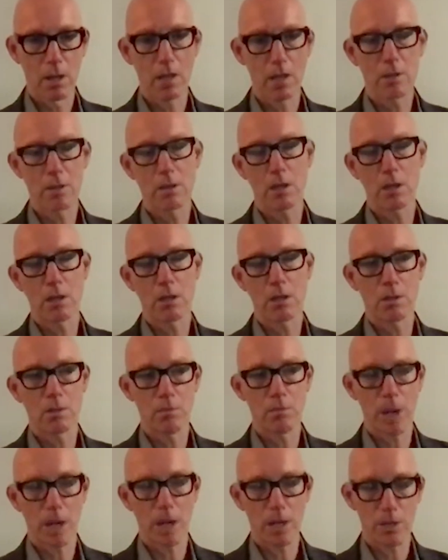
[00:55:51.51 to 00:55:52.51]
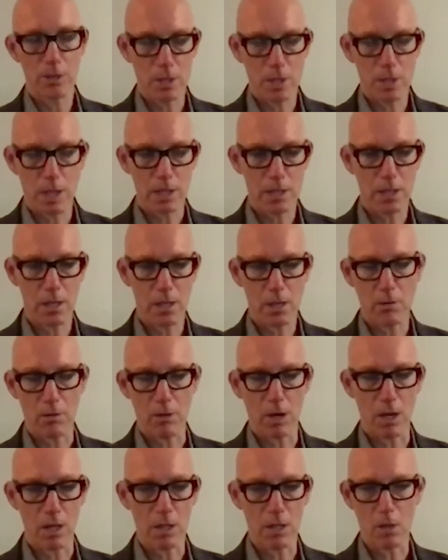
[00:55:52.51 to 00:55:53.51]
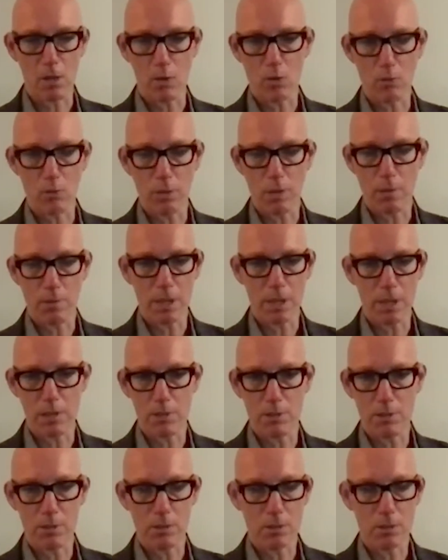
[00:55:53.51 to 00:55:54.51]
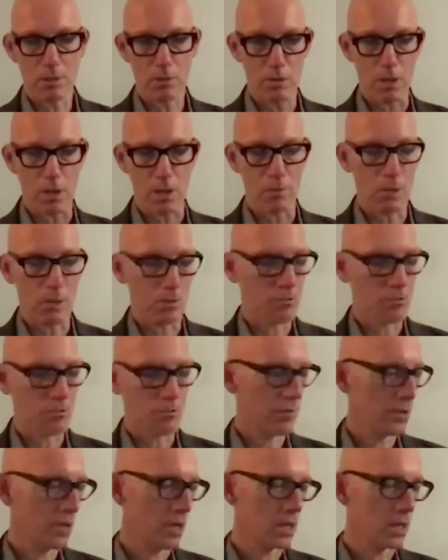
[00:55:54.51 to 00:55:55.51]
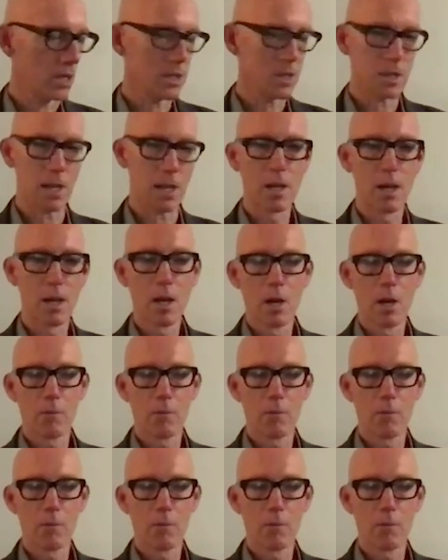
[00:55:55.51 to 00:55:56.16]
as much as they terrorize local populations in Israel, I'm not trivializing that,